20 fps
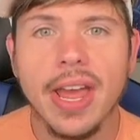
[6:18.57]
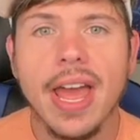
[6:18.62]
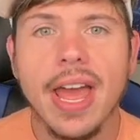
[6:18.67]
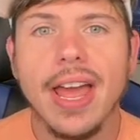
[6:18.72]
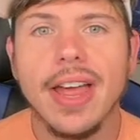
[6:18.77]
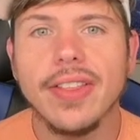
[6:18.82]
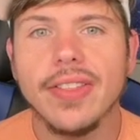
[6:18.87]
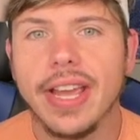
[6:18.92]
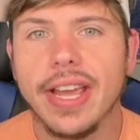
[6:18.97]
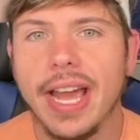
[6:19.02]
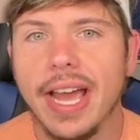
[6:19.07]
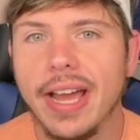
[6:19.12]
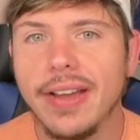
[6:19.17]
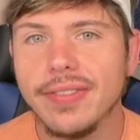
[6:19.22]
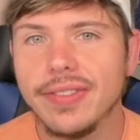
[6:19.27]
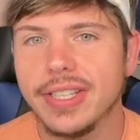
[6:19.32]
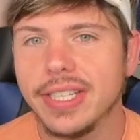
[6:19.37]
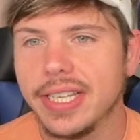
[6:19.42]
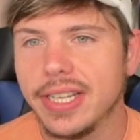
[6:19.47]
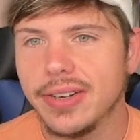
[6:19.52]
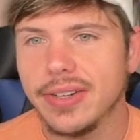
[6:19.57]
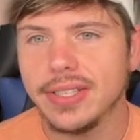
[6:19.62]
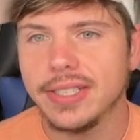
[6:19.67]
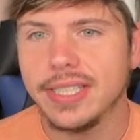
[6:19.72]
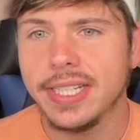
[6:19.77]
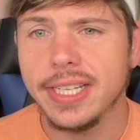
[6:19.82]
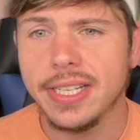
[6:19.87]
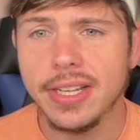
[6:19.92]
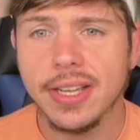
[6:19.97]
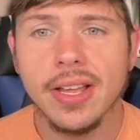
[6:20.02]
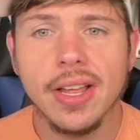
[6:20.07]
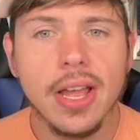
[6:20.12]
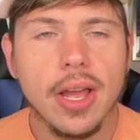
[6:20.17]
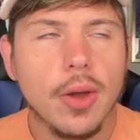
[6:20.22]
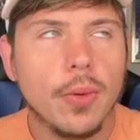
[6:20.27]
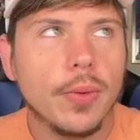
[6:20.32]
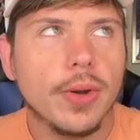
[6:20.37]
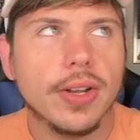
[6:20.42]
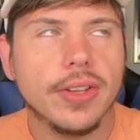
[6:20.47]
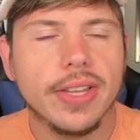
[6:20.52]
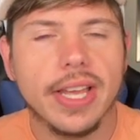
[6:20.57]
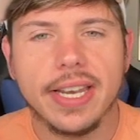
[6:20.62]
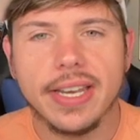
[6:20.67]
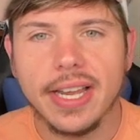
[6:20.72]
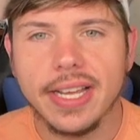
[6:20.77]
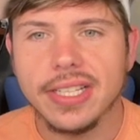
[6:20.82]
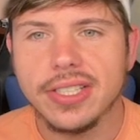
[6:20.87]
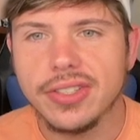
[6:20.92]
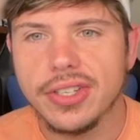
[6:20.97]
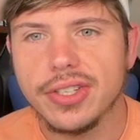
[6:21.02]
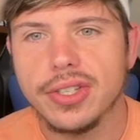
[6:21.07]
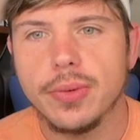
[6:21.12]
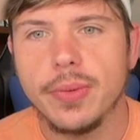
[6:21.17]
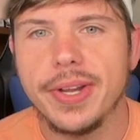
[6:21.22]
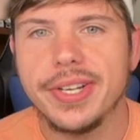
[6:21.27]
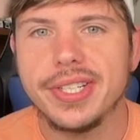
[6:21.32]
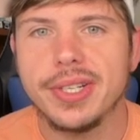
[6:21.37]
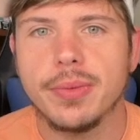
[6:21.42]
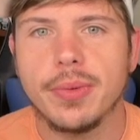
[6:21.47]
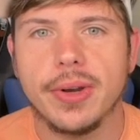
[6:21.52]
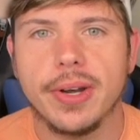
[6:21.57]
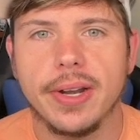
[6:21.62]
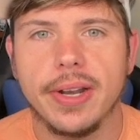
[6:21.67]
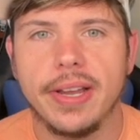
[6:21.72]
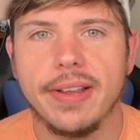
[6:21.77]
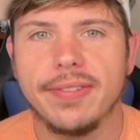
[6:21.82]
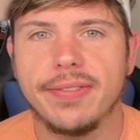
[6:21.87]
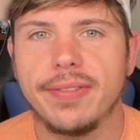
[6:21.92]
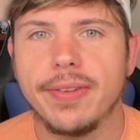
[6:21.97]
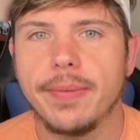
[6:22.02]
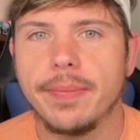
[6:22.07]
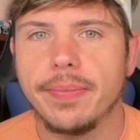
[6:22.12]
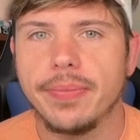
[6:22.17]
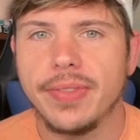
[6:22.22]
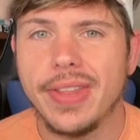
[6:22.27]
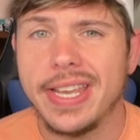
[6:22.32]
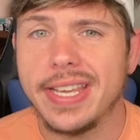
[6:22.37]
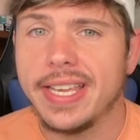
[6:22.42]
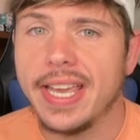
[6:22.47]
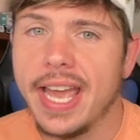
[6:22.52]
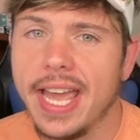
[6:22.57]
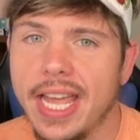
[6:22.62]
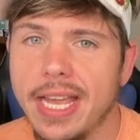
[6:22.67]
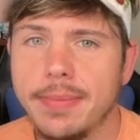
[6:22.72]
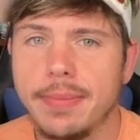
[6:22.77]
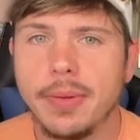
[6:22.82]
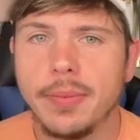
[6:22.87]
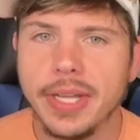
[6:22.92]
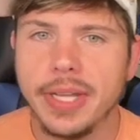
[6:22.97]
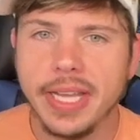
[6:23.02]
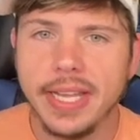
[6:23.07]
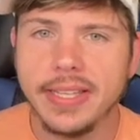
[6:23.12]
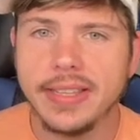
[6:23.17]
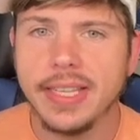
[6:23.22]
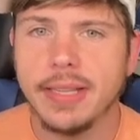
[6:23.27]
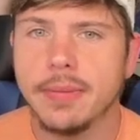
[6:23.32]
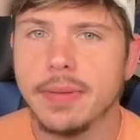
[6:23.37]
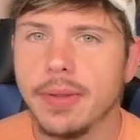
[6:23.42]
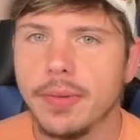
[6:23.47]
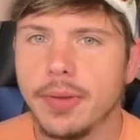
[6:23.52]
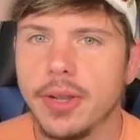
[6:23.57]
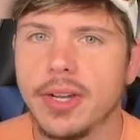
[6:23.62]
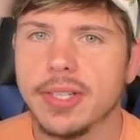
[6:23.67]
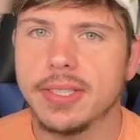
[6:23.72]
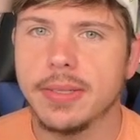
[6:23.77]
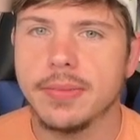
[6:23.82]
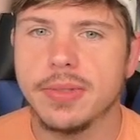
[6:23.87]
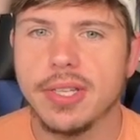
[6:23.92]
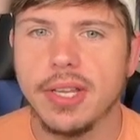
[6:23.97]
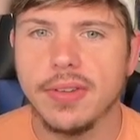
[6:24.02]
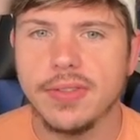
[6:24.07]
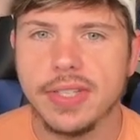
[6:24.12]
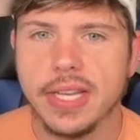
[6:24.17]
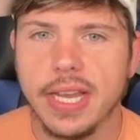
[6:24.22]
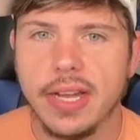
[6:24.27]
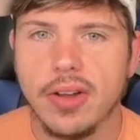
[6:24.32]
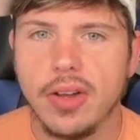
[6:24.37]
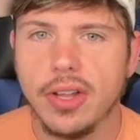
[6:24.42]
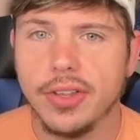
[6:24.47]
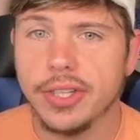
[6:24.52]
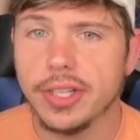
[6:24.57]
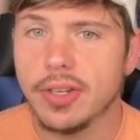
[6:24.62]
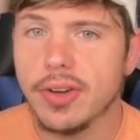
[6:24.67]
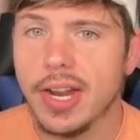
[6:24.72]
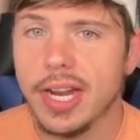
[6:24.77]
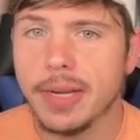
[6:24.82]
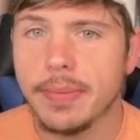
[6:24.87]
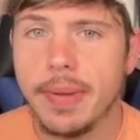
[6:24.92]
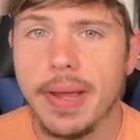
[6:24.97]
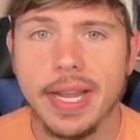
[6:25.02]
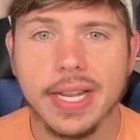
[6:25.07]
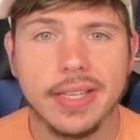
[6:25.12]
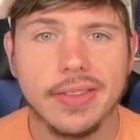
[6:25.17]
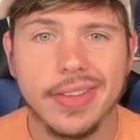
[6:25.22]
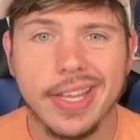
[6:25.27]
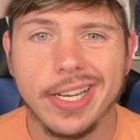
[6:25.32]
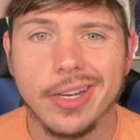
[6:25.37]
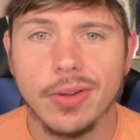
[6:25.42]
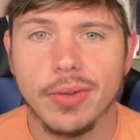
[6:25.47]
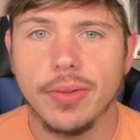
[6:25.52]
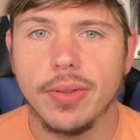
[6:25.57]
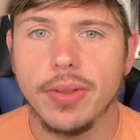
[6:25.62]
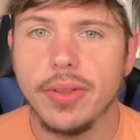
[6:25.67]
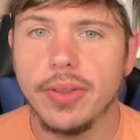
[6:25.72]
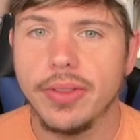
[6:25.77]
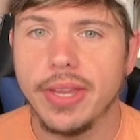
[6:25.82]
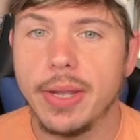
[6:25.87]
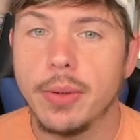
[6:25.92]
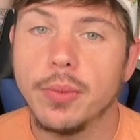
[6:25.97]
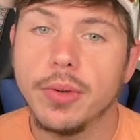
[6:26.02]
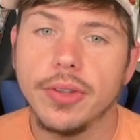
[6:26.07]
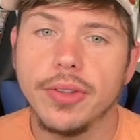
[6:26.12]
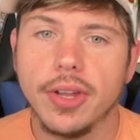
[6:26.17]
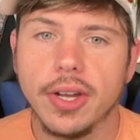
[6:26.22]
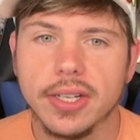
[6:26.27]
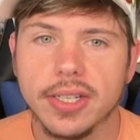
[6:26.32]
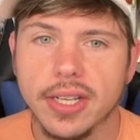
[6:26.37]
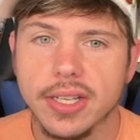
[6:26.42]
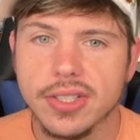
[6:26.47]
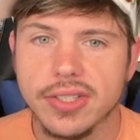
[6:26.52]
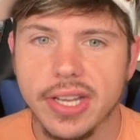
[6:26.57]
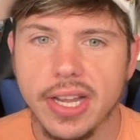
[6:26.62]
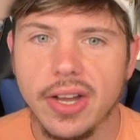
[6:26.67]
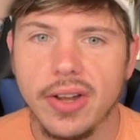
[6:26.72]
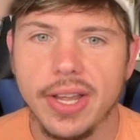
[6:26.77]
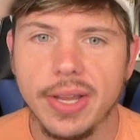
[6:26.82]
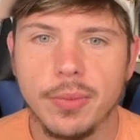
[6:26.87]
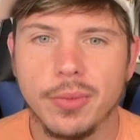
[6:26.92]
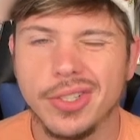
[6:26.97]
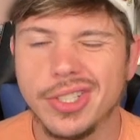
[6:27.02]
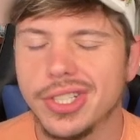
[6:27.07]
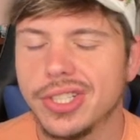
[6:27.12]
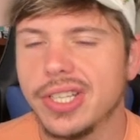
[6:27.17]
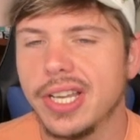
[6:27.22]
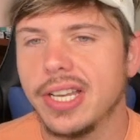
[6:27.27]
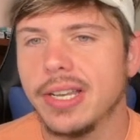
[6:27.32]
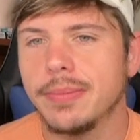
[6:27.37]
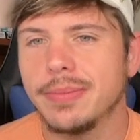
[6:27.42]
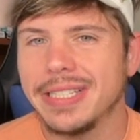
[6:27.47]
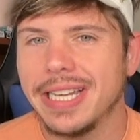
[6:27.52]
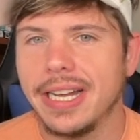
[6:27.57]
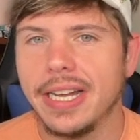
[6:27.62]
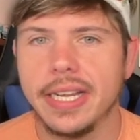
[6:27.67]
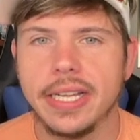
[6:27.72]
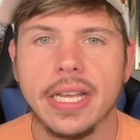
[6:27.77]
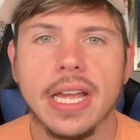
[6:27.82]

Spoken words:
They have the Giratina. We're in that nice situation where if they cape and we hit them, they'll knock themselves out on the crackback, and they will knock us out, and we'll just end up tying.